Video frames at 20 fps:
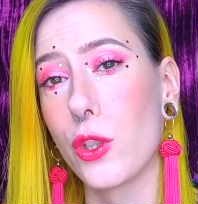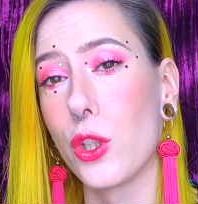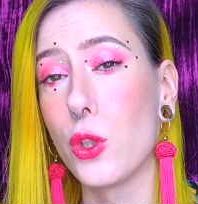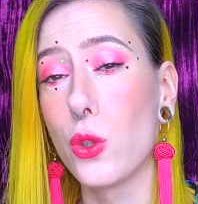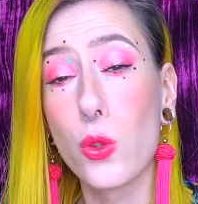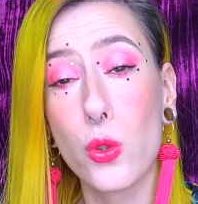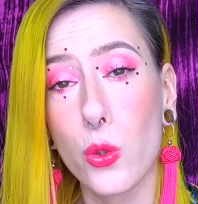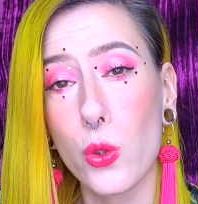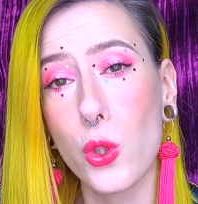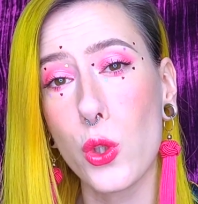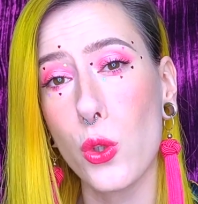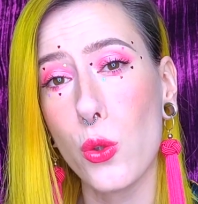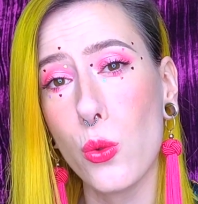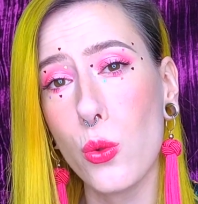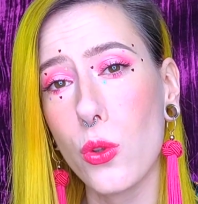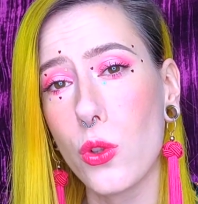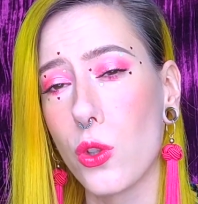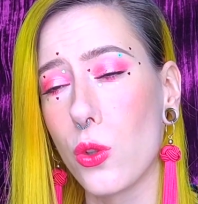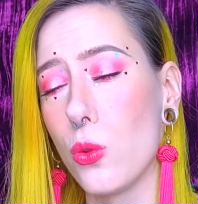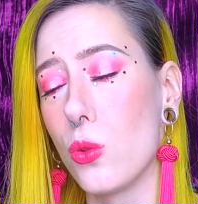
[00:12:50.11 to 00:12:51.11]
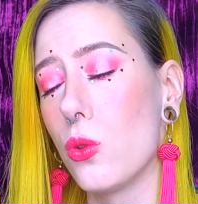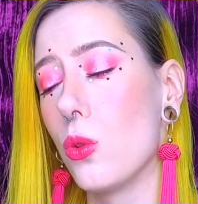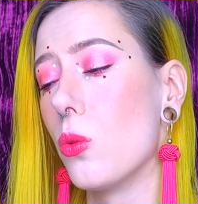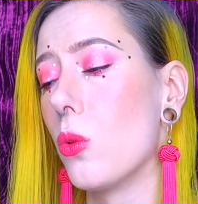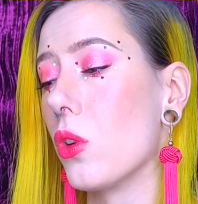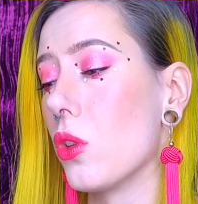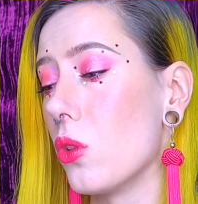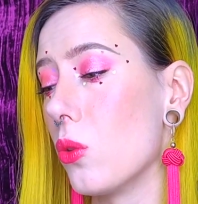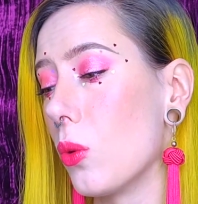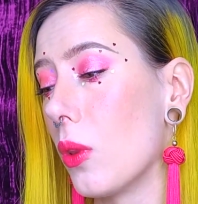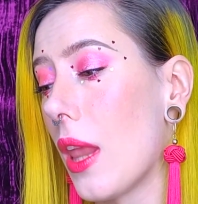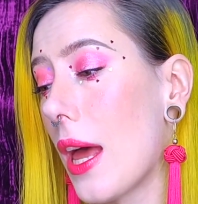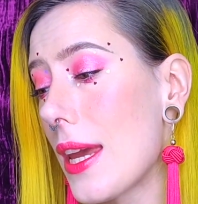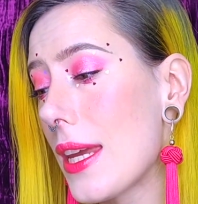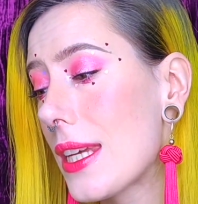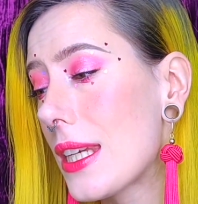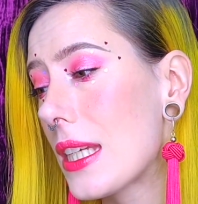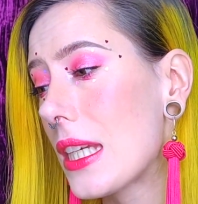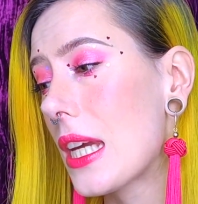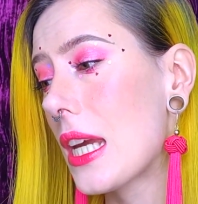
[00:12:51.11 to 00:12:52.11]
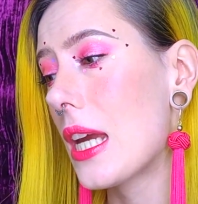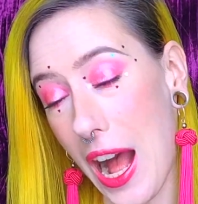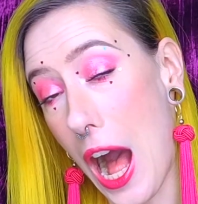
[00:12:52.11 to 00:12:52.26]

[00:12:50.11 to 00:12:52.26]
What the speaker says: You do what you like.